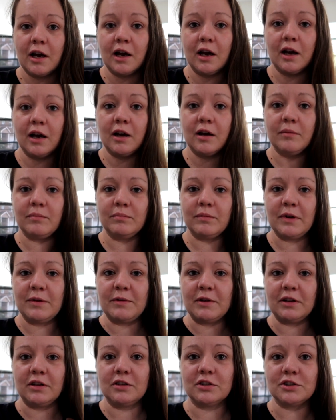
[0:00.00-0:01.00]
Um,
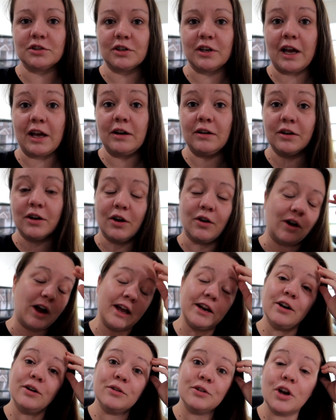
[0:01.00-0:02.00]
maybe a little short, I don't know.
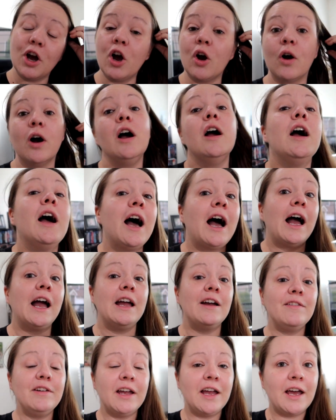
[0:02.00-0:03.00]
I don't know. I
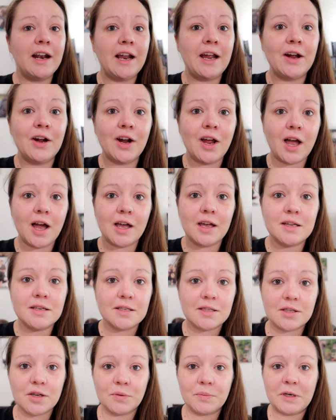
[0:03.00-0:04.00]
haven't had a haircut
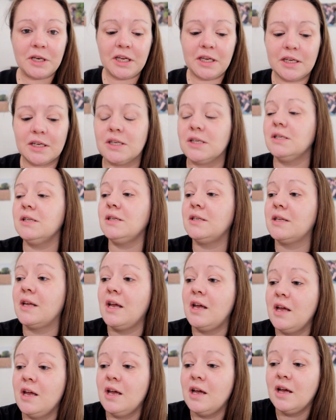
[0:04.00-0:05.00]
in so many years,
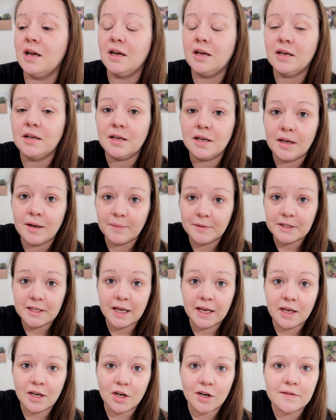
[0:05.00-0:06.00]

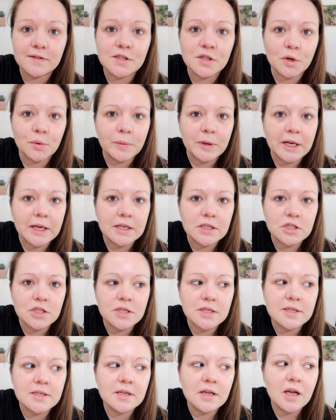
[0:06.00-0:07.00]
taking off so many
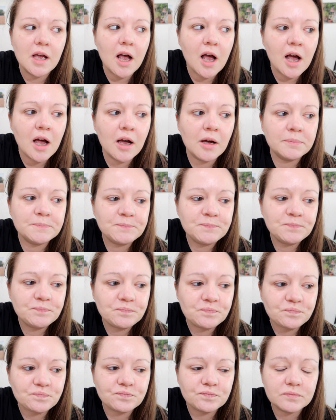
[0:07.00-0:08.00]
inches. Um,
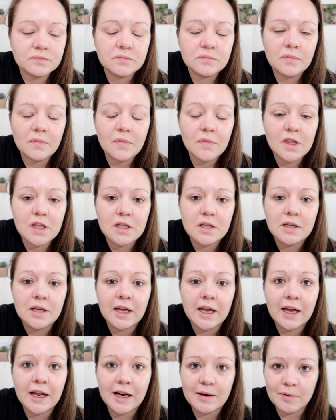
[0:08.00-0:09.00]

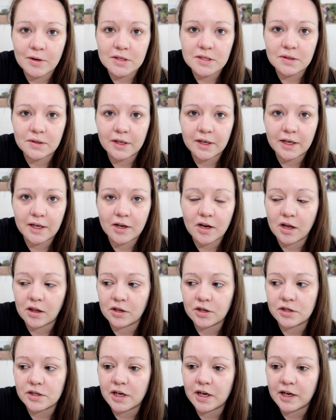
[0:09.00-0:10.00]
and I'm also getting
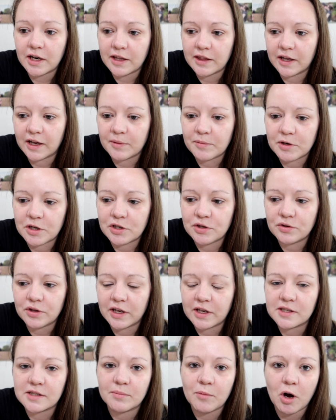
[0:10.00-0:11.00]
color done. I think I'm gonna do
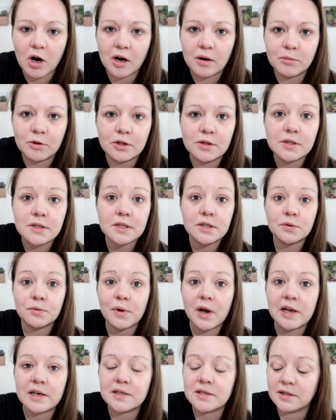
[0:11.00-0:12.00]
like some auburns and
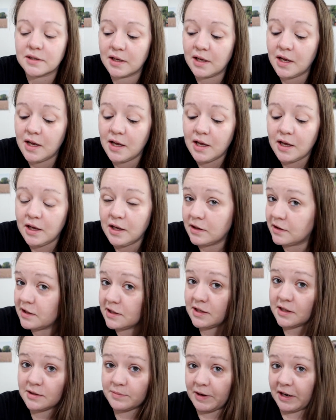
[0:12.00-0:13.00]
reds.
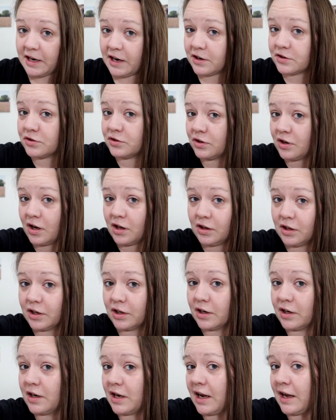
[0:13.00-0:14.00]
This is my natural
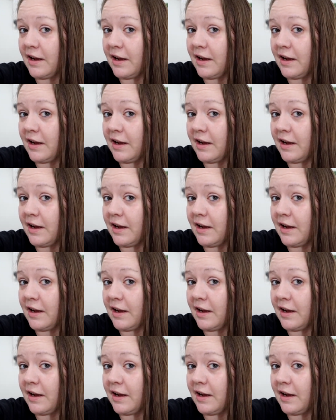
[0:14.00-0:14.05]
color.